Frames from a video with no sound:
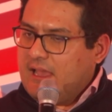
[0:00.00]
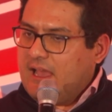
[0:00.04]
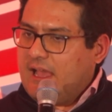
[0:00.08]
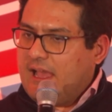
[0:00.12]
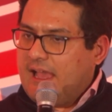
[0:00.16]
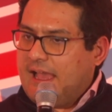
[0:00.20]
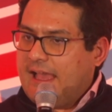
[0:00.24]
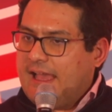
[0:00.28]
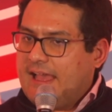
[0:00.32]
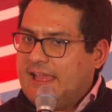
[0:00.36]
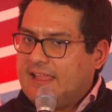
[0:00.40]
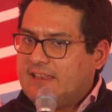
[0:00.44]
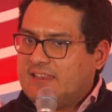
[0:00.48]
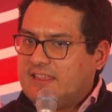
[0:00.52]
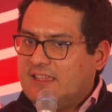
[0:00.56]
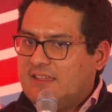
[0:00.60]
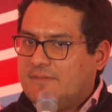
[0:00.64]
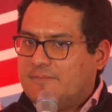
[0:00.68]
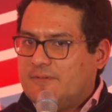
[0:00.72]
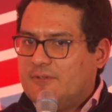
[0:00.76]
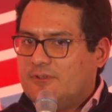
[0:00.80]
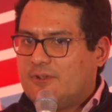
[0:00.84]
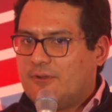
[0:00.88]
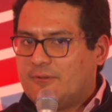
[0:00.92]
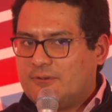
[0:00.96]
And if
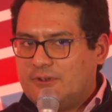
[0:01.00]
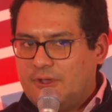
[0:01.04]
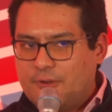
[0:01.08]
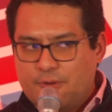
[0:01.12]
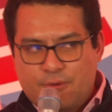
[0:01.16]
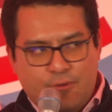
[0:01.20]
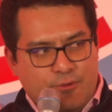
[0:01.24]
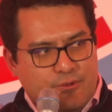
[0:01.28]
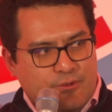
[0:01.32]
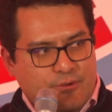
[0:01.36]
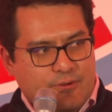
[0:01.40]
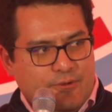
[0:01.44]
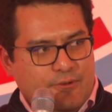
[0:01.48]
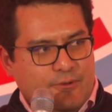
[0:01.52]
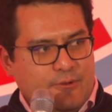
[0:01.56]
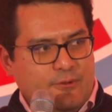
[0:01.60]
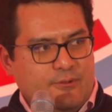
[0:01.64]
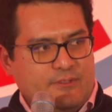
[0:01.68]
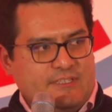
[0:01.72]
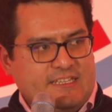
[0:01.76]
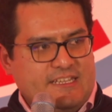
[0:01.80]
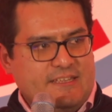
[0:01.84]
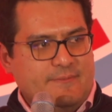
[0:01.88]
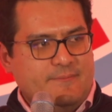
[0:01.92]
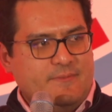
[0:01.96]
you don't know who your Google
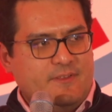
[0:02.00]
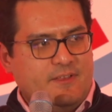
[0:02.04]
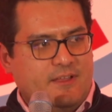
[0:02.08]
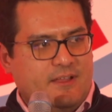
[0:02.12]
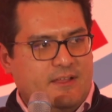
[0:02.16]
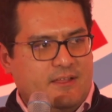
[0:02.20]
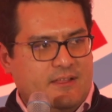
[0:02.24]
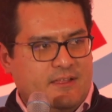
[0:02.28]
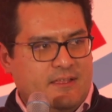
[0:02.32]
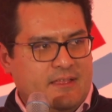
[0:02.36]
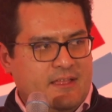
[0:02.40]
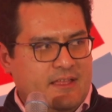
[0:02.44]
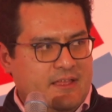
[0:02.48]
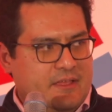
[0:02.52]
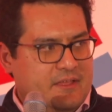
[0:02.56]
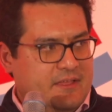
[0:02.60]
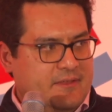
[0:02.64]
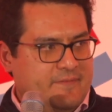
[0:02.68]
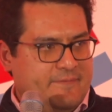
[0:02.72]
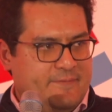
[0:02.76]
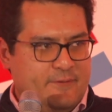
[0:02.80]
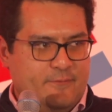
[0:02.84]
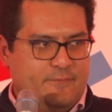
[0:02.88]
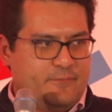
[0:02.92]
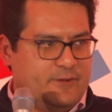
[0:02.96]
Teams are,
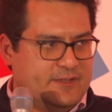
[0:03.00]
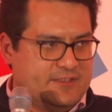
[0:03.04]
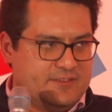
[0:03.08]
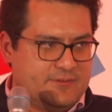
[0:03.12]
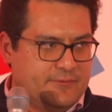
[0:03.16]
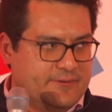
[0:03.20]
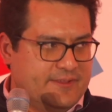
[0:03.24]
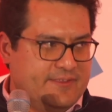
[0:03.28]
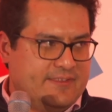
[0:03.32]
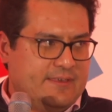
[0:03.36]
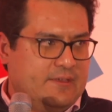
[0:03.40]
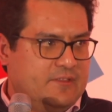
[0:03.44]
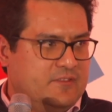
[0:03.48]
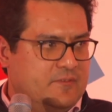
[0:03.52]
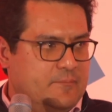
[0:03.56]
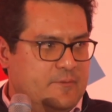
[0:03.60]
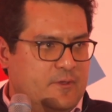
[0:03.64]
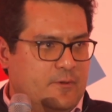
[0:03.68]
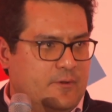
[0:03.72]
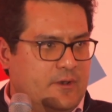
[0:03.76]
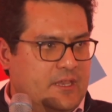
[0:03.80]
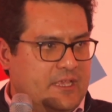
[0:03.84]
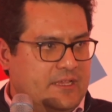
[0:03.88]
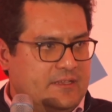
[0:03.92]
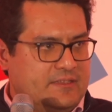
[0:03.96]
feel free to reach out to me
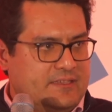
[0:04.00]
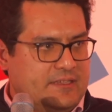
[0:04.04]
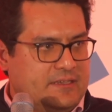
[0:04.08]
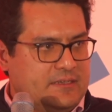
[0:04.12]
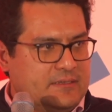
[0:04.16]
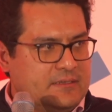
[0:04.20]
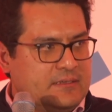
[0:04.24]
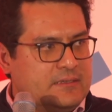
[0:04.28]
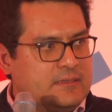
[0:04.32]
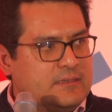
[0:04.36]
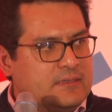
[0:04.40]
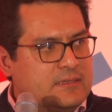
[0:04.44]
on LinkedIn